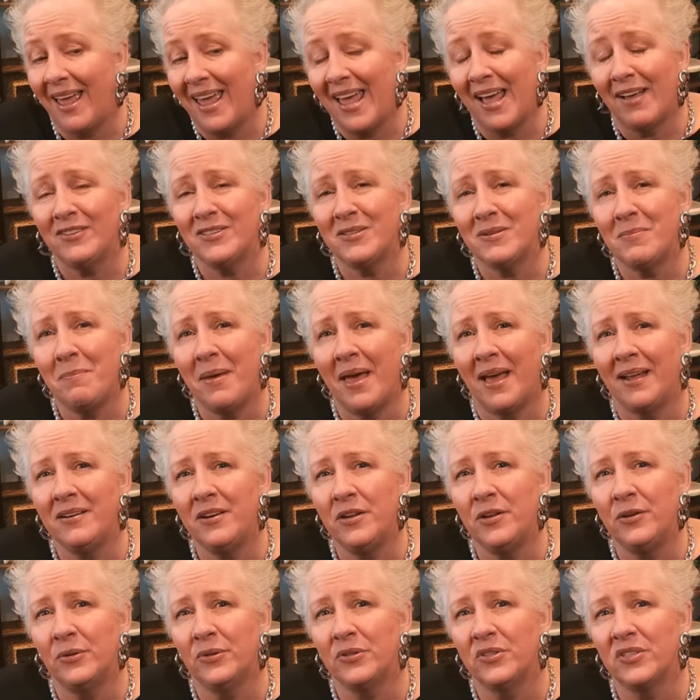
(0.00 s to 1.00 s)
have some bad
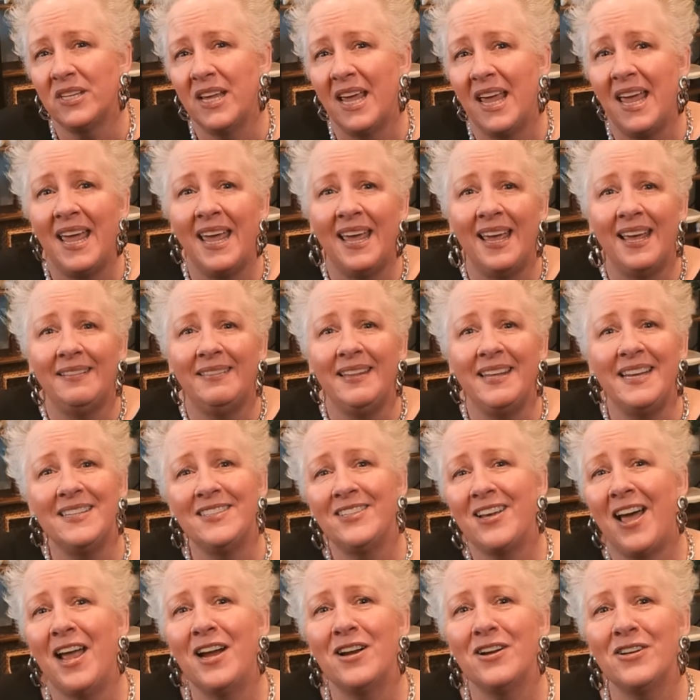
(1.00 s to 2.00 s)
news. The
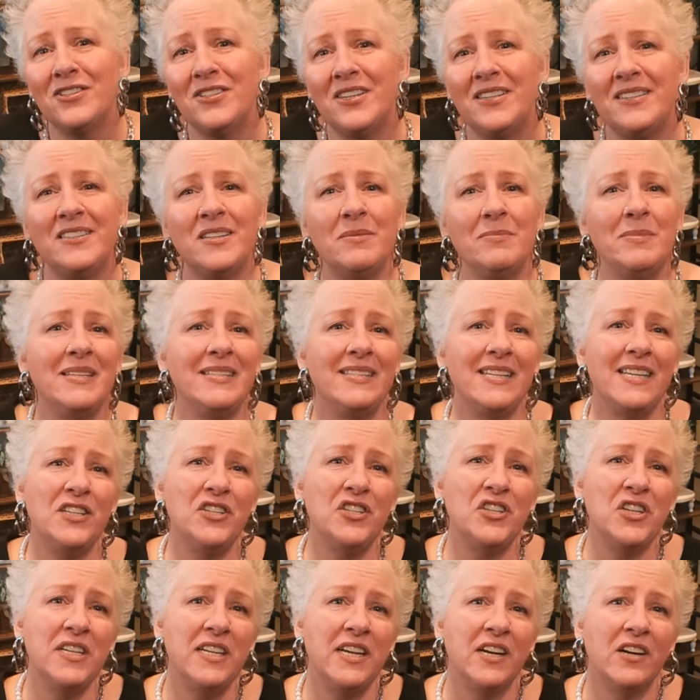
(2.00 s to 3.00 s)
entire system is
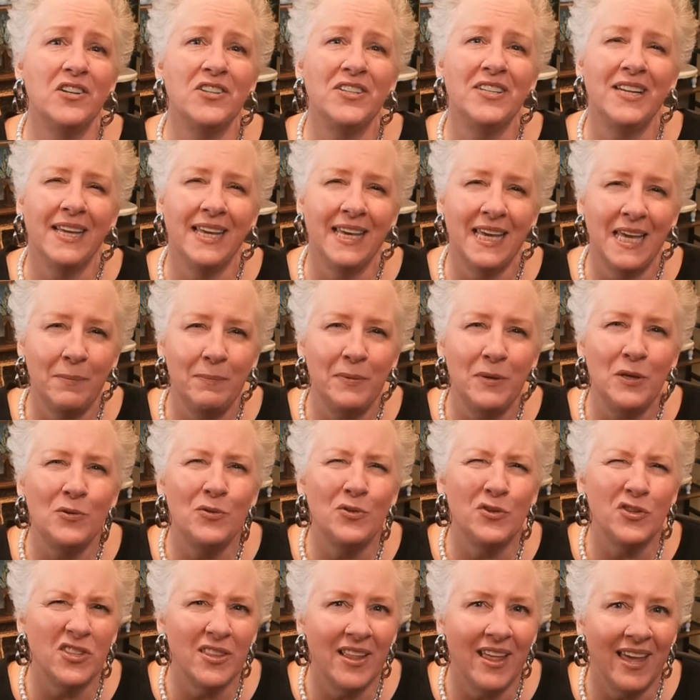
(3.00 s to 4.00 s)
engineered to keep you
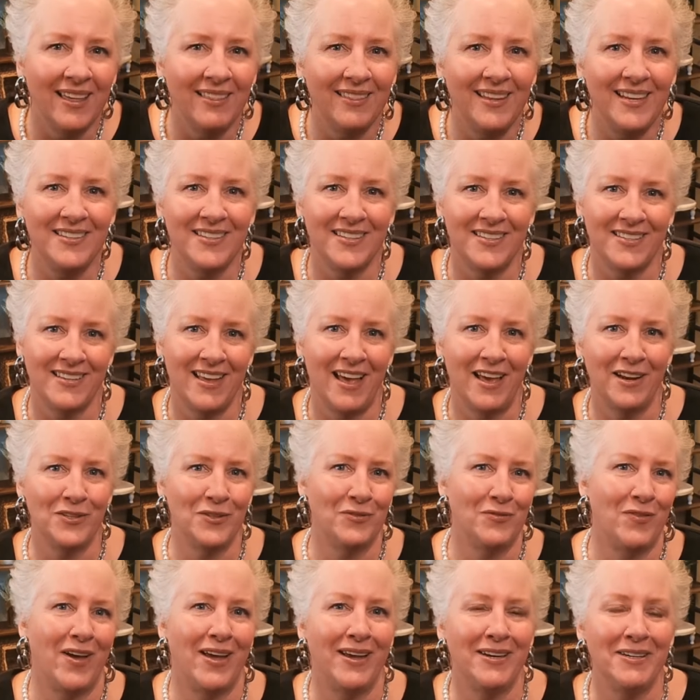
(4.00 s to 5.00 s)
slightly
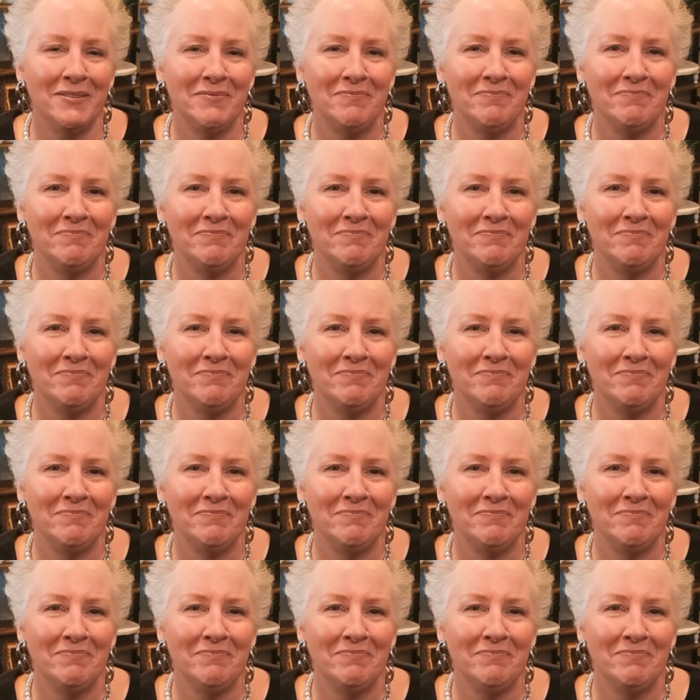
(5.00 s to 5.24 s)
dissatisfied.